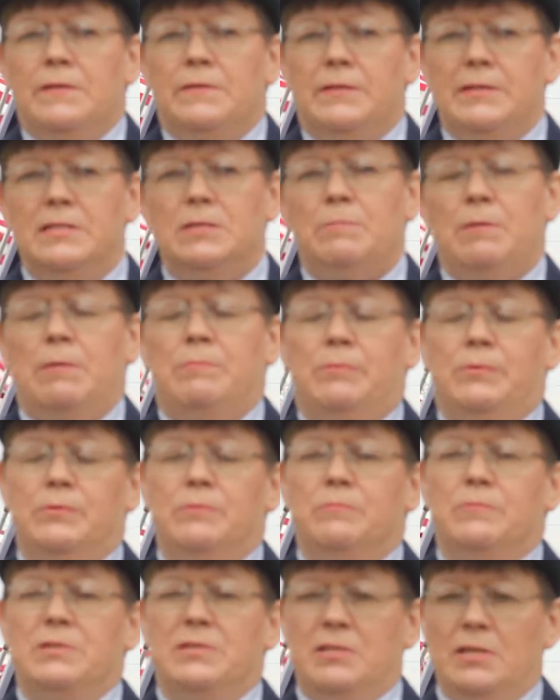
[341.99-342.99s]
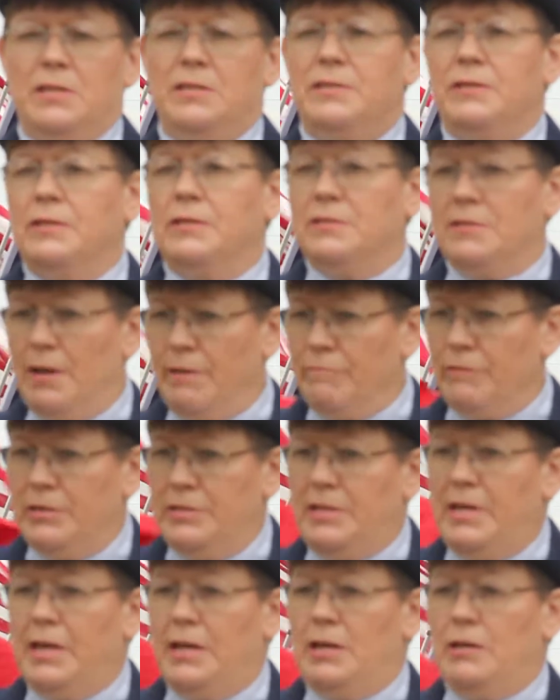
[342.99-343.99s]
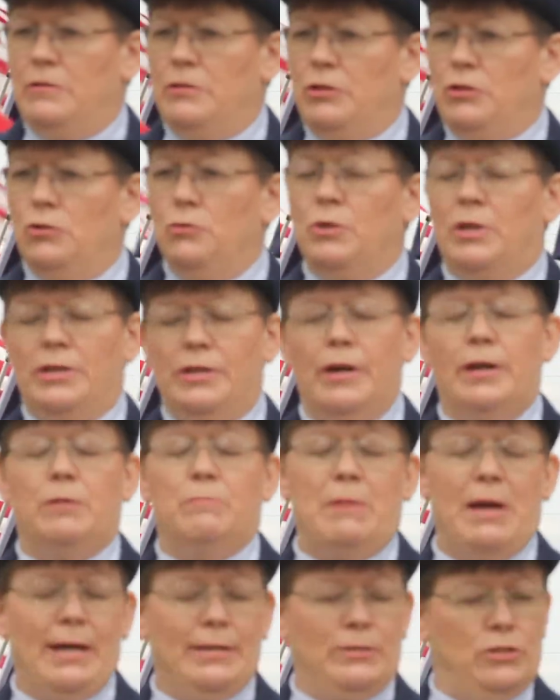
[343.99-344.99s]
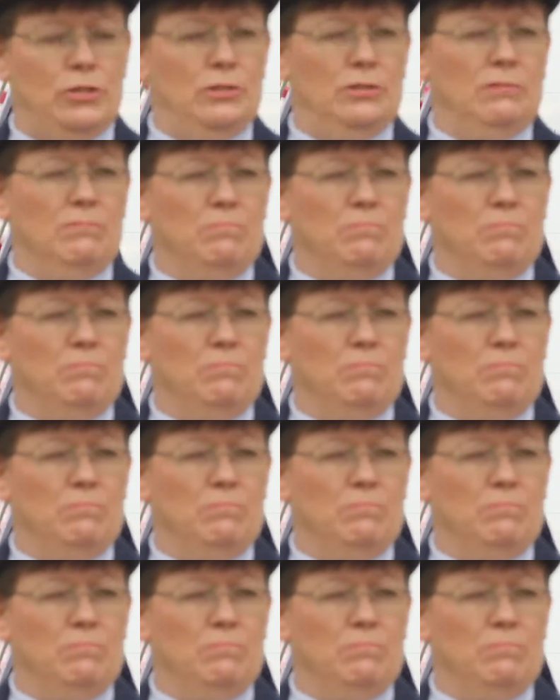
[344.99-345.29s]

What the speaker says: these people see things every day that you cannot imagine.